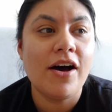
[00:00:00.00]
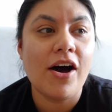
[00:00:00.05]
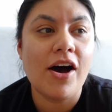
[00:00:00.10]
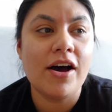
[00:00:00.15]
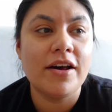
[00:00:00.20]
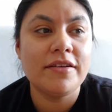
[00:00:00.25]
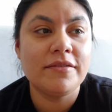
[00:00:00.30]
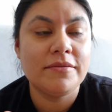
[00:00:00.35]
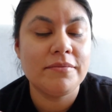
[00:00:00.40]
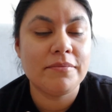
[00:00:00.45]

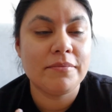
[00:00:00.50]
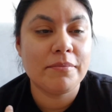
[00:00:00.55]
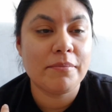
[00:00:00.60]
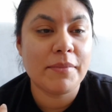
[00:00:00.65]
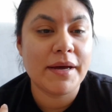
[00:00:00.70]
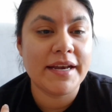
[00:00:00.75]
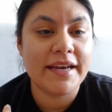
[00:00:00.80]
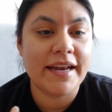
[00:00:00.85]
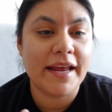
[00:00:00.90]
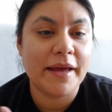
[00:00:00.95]
on
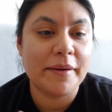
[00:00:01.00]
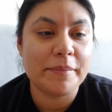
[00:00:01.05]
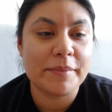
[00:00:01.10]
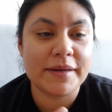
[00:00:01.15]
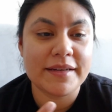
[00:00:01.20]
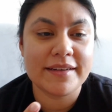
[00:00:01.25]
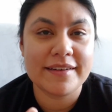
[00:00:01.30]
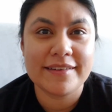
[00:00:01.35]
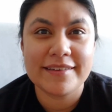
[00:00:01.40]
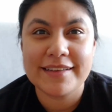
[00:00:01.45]
Monday,
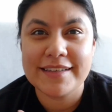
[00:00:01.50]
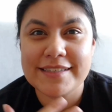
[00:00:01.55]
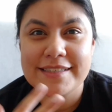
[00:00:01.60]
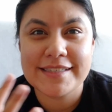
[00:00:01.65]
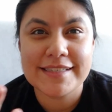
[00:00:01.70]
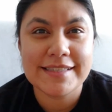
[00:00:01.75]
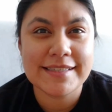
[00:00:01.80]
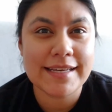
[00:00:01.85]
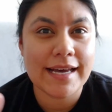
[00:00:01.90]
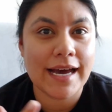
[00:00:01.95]
but
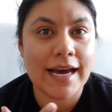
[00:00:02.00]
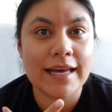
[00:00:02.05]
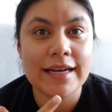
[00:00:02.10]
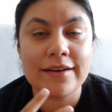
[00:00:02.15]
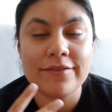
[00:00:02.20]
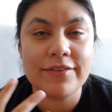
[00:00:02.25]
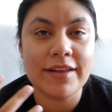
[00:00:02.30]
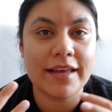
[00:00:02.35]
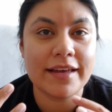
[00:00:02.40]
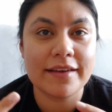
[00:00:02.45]
this is kind
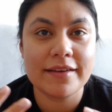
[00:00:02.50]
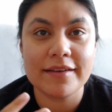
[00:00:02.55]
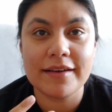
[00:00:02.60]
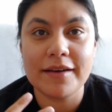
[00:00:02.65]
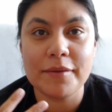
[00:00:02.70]
of like